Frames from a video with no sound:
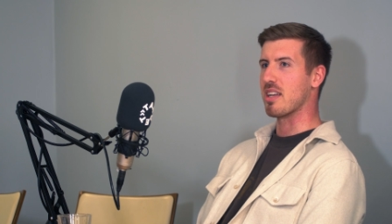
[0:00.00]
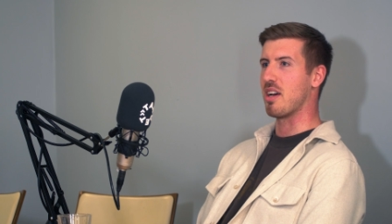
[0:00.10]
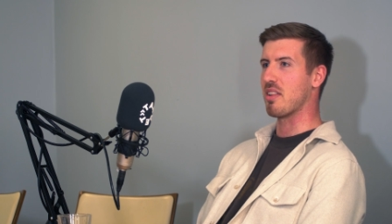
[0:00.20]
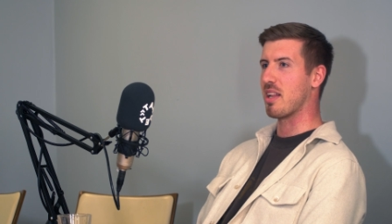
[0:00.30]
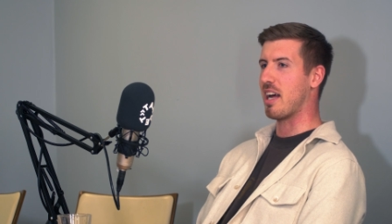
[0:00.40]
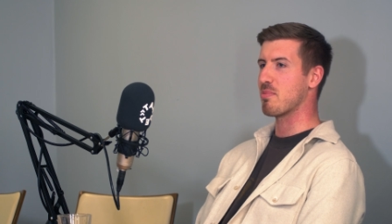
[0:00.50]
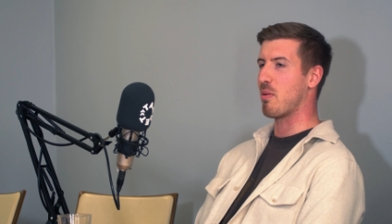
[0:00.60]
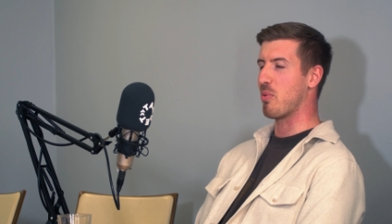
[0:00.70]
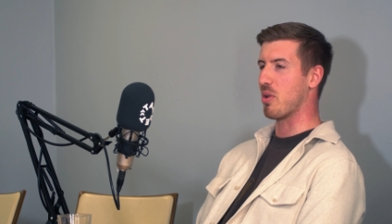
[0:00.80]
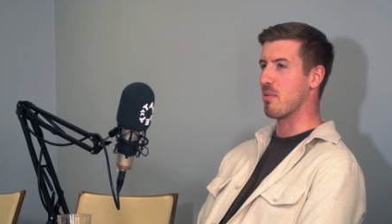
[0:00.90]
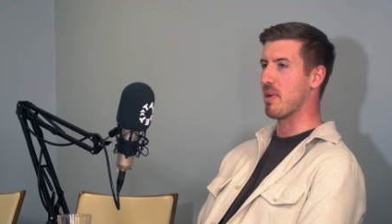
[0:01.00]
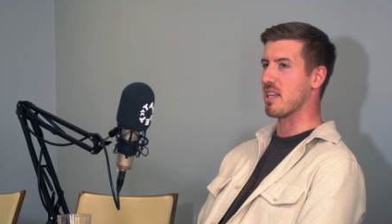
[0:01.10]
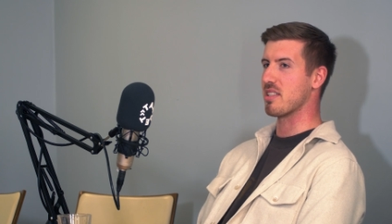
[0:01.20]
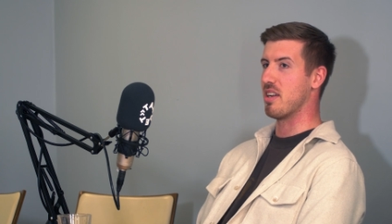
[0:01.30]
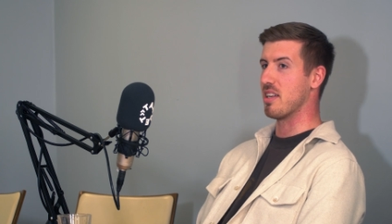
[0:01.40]
So I think that's probably one of the
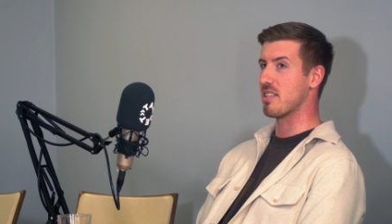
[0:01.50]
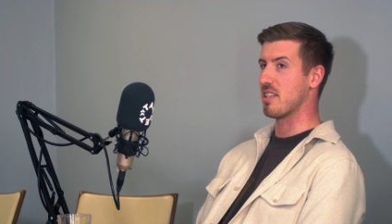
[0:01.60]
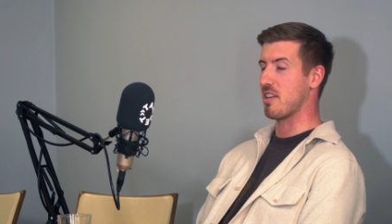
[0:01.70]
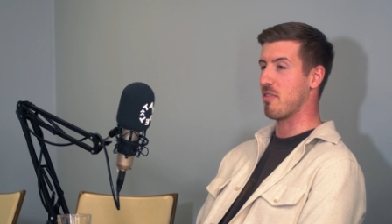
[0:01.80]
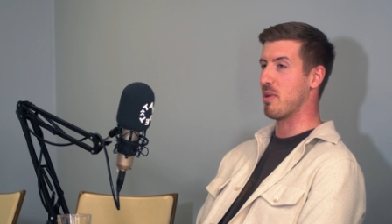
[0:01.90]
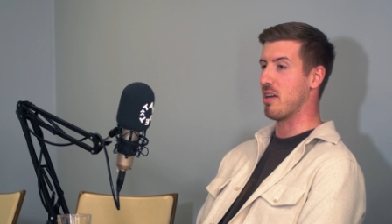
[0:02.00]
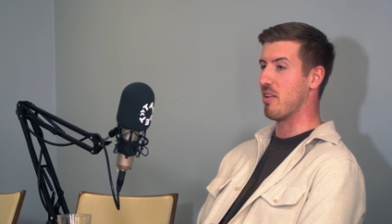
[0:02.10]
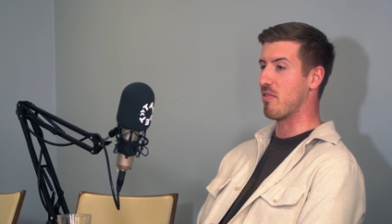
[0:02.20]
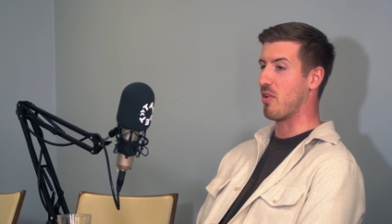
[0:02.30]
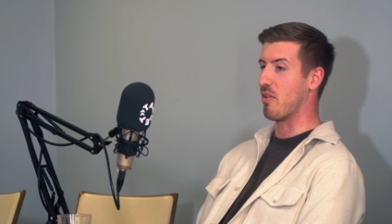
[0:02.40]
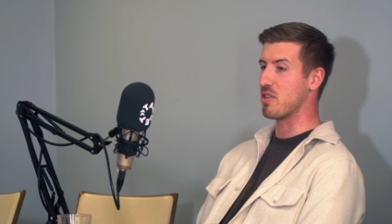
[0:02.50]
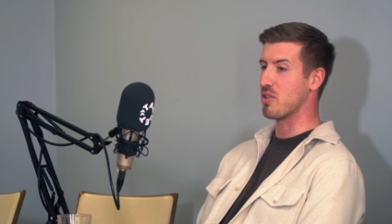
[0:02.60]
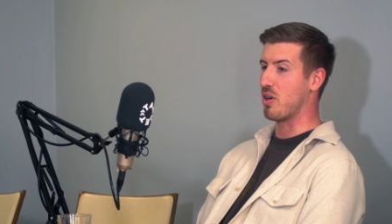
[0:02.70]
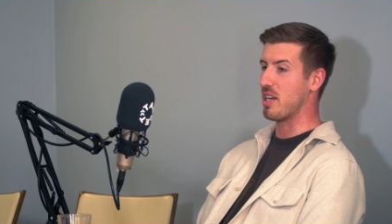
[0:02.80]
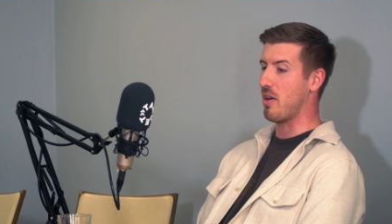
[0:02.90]
biggest learnings since I've been at LoveRaw, for
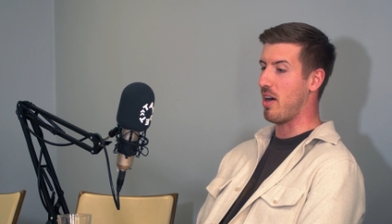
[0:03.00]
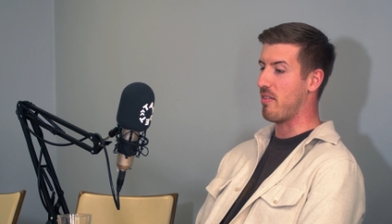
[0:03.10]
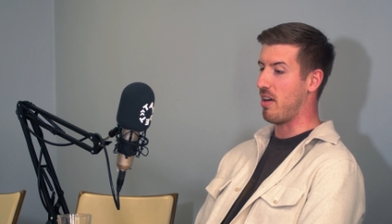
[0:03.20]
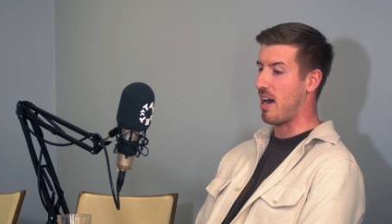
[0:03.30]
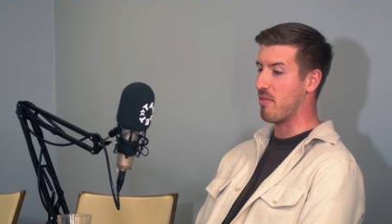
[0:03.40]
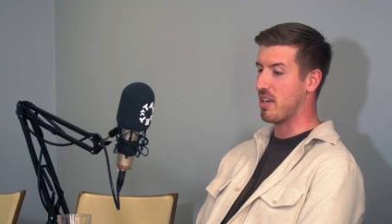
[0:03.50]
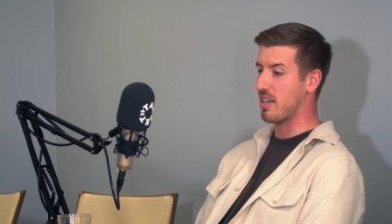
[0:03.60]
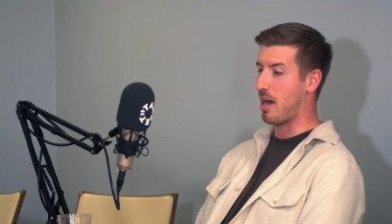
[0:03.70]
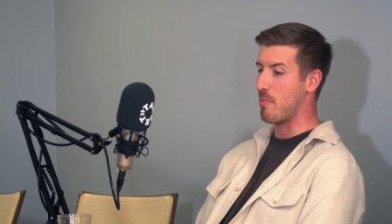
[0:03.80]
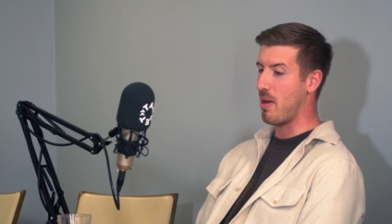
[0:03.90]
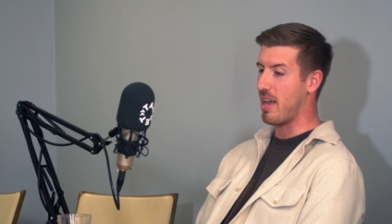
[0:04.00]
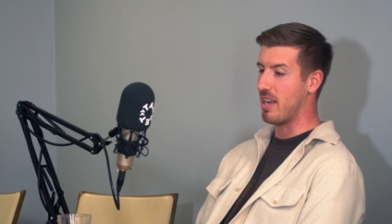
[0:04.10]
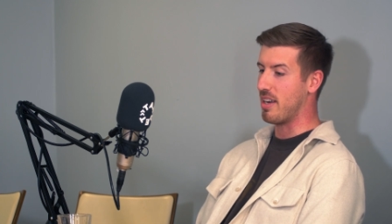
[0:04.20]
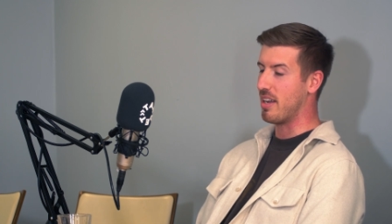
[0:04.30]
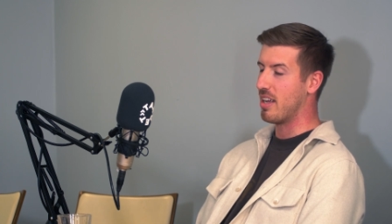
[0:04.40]
sure. You know, having a
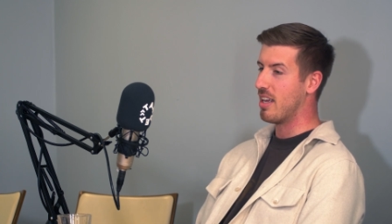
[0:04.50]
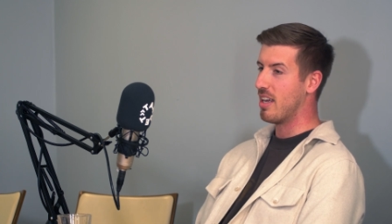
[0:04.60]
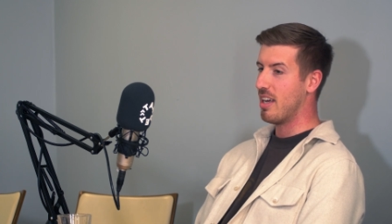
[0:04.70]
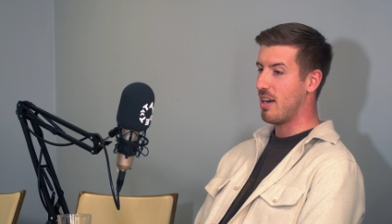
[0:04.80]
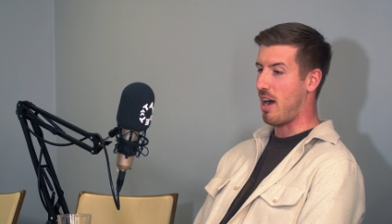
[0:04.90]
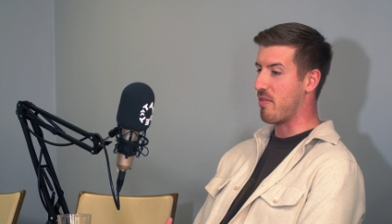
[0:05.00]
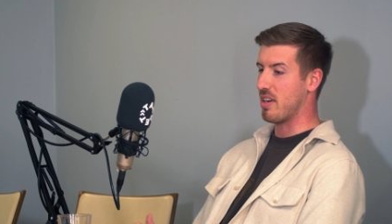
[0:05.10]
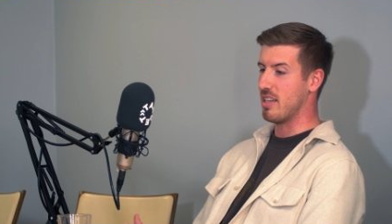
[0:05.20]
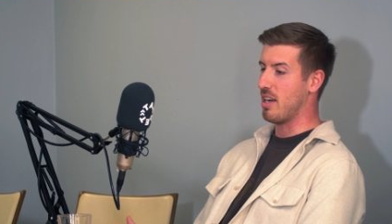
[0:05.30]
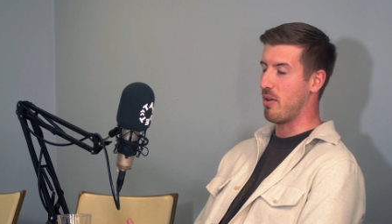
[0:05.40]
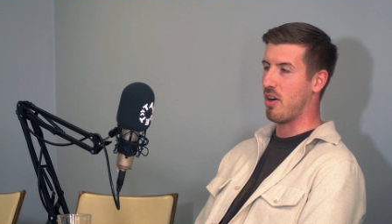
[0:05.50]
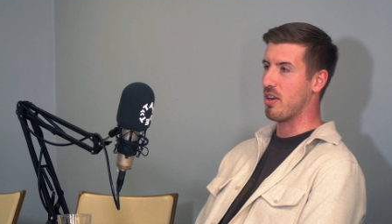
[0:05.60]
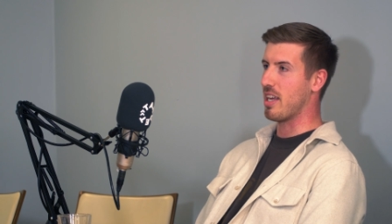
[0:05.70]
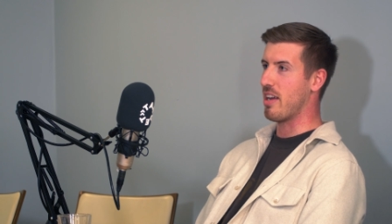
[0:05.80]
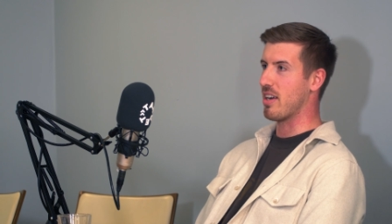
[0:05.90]
campaign, or having, you know, an
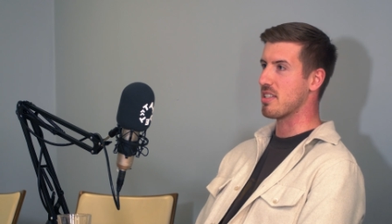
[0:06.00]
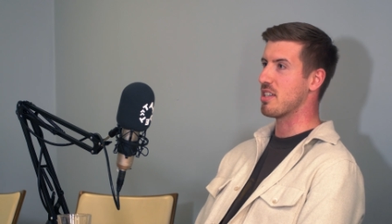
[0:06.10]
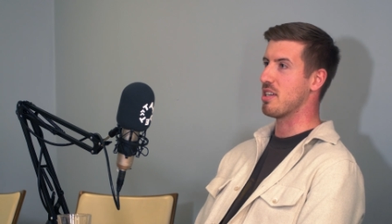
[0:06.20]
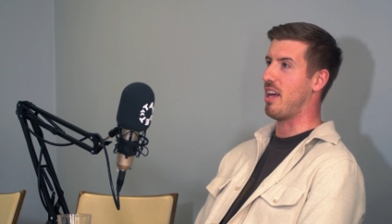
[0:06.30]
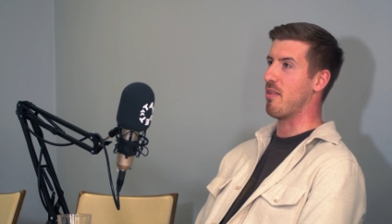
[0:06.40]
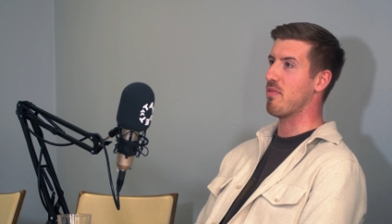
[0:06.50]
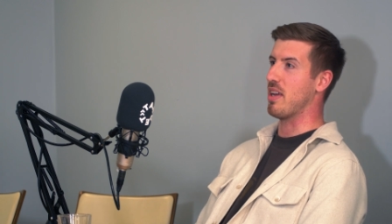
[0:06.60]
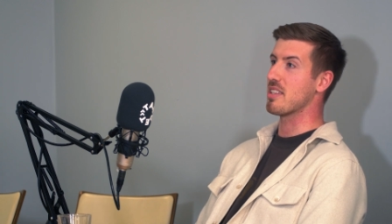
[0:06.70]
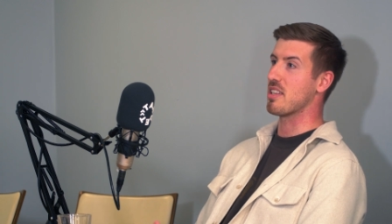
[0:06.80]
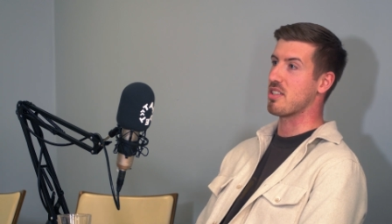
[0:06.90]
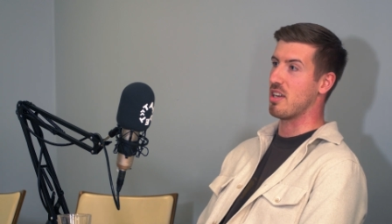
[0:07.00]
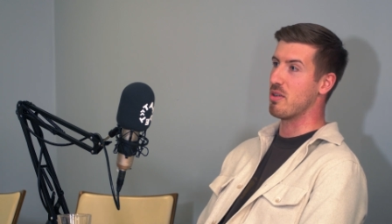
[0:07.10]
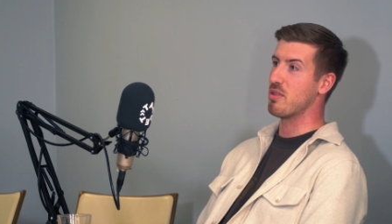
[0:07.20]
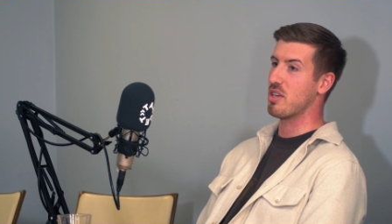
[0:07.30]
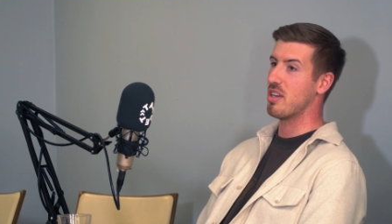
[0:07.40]
idea, etc., that fits a
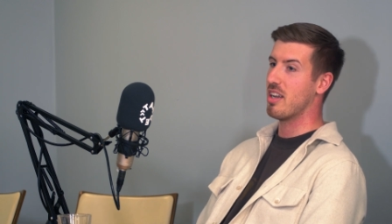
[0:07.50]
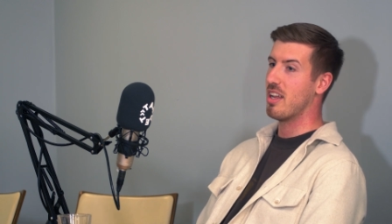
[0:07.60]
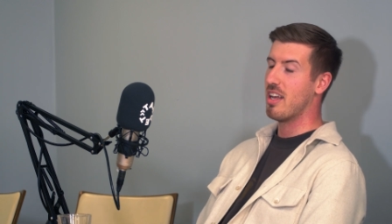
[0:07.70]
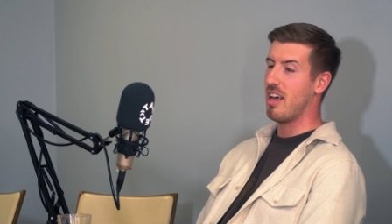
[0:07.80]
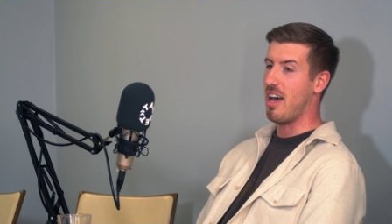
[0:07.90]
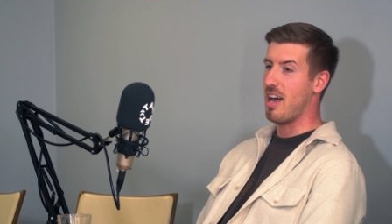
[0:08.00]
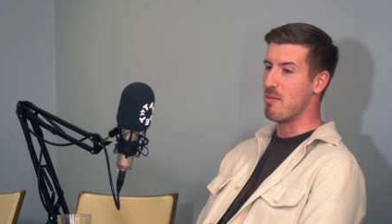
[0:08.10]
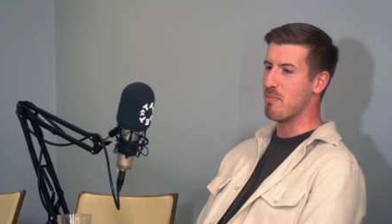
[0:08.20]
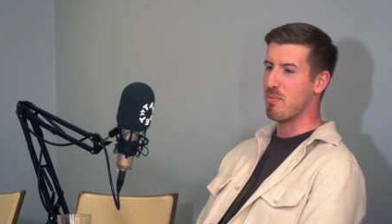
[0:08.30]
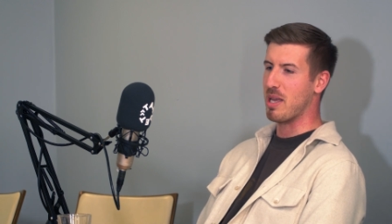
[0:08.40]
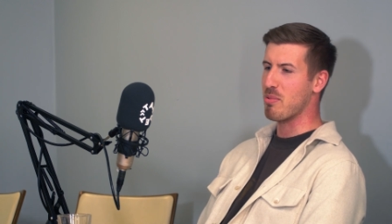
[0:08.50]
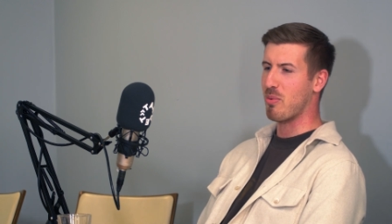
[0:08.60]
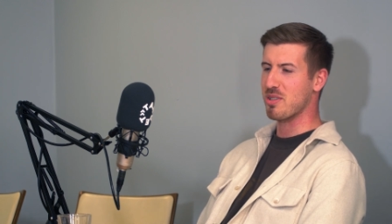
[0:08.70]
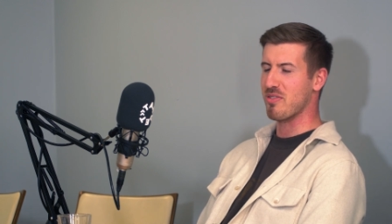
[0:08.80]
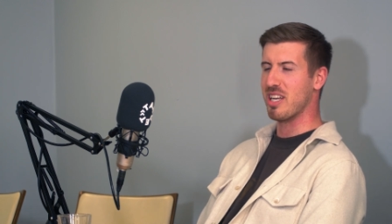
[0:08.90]
solution. People weren't